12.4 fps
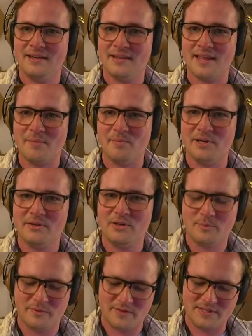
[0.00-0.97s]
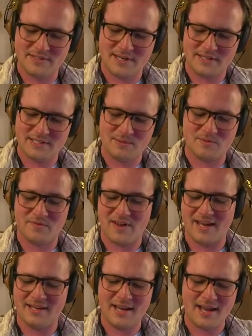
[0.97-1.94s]
That middle loop of the snake seems
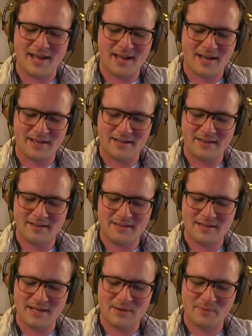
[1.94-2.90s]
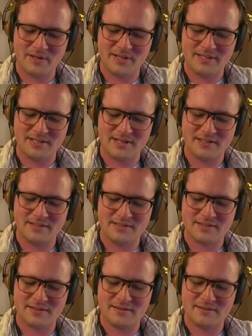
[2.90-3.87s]
fat. Yeah, it really
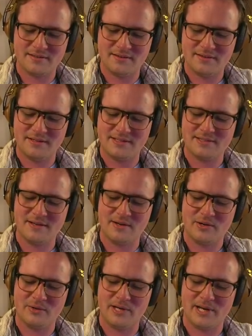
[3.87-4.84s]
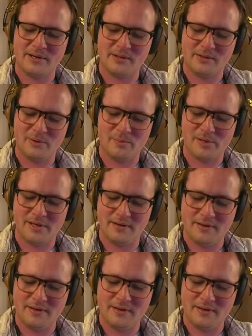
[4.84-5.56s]
does. Let's narrow it out a little bit.